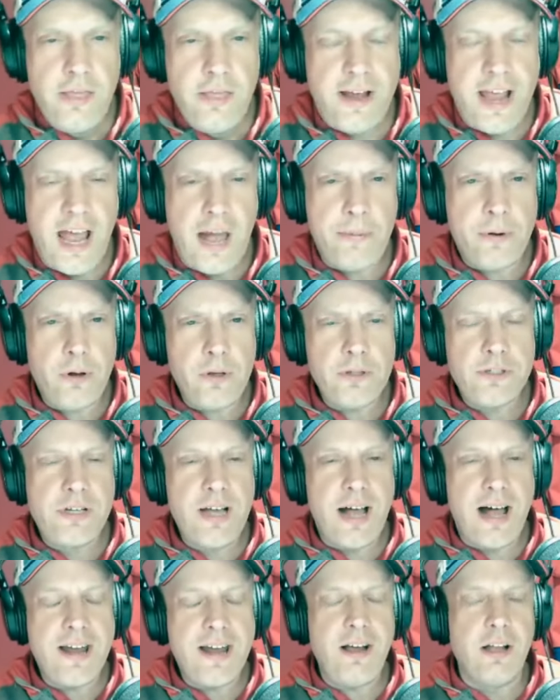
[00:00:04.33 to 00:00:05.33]
The Capitals
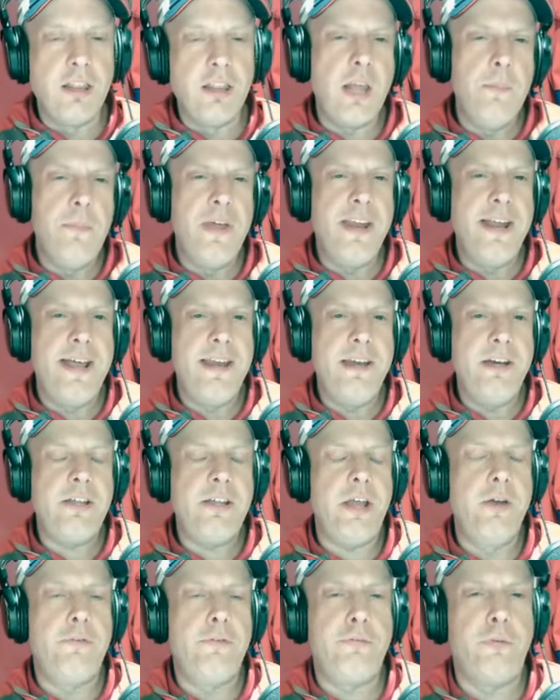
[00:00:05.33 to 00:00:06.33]
got eliminated
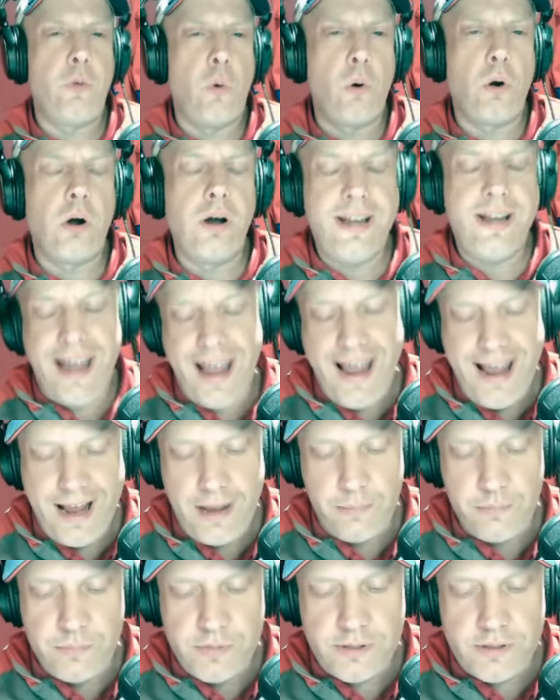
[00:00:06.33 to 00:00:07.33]
in four
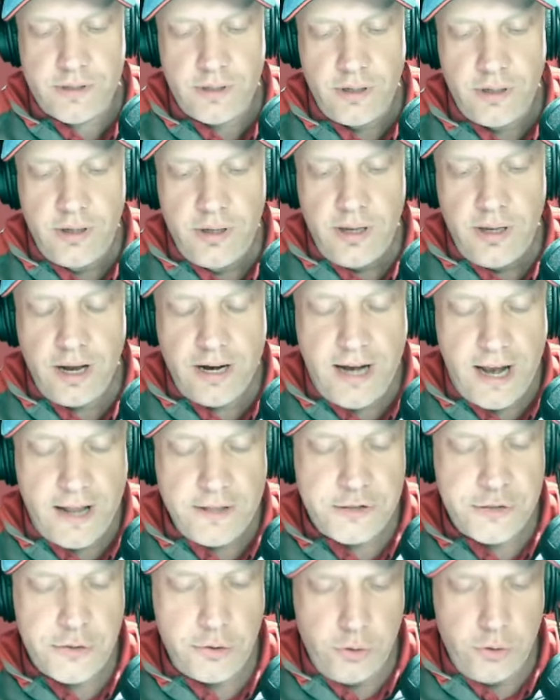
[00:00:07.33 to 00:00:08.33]
games
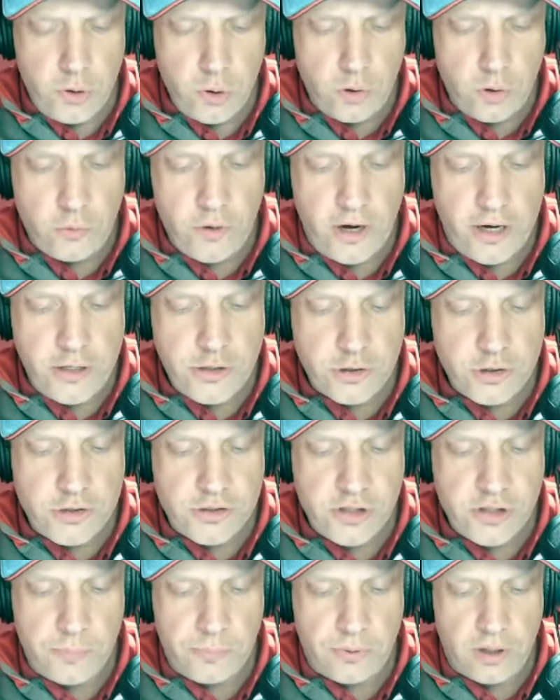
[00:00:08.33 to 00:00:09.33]
against the New York
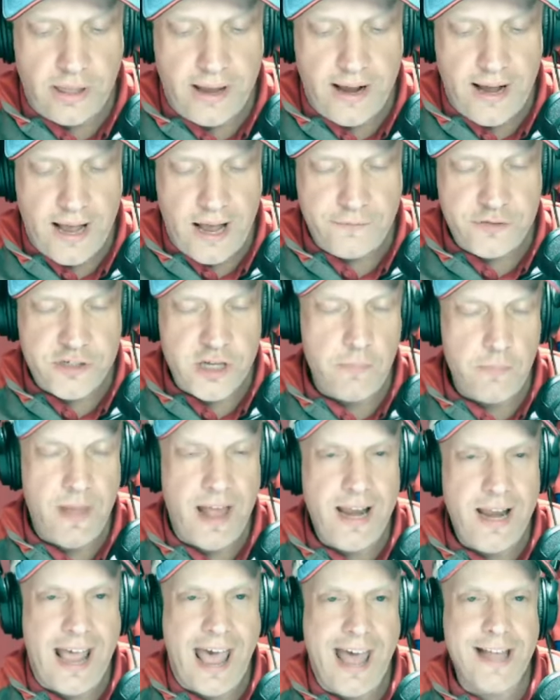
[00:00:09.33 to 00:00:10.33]
Rangers in the playoffs, and
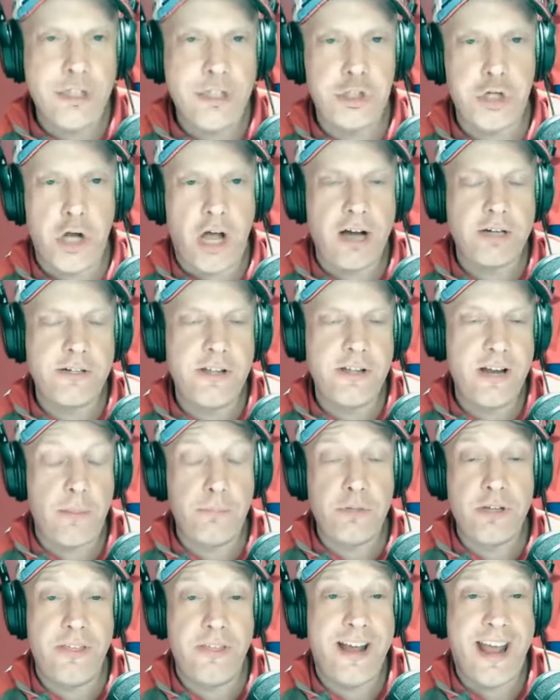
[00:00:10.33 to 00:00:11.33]
many had chalked it
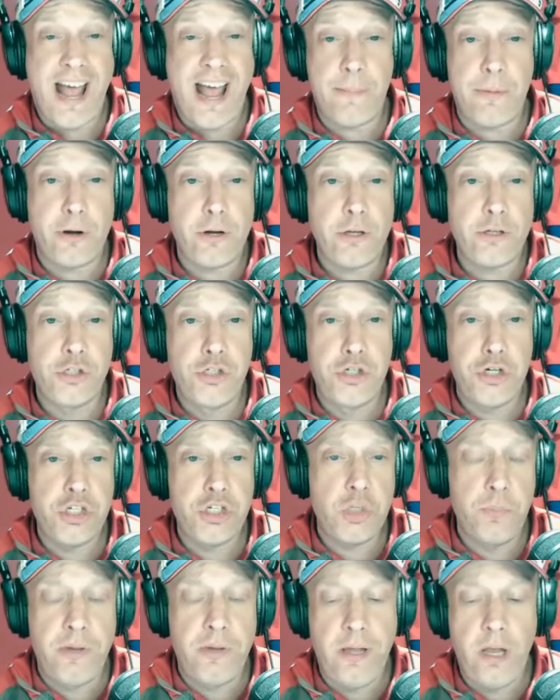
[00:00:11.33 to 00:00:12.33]
up to the Capitals
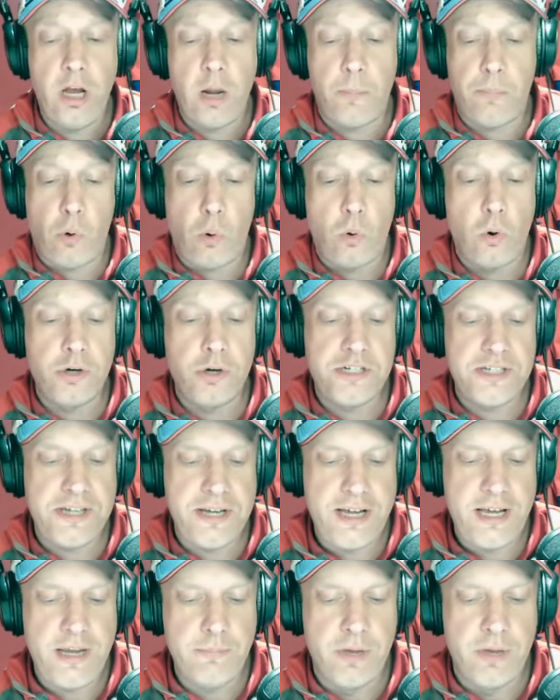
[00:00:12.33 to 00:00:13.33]
just being a poor
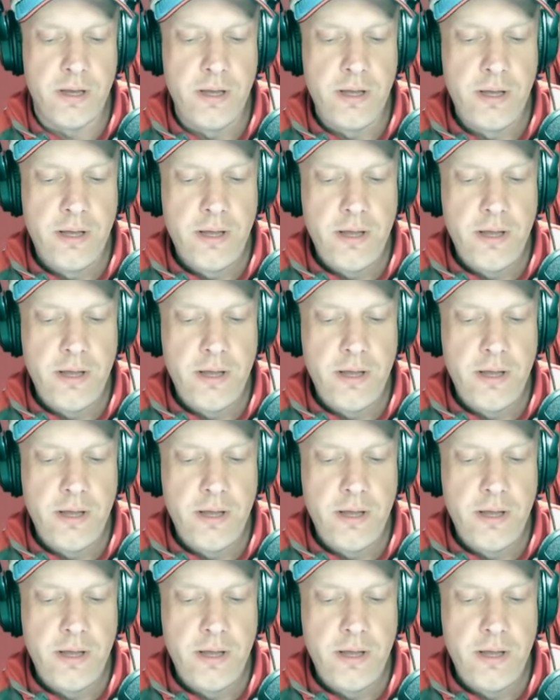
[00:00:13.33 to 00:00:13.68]
team.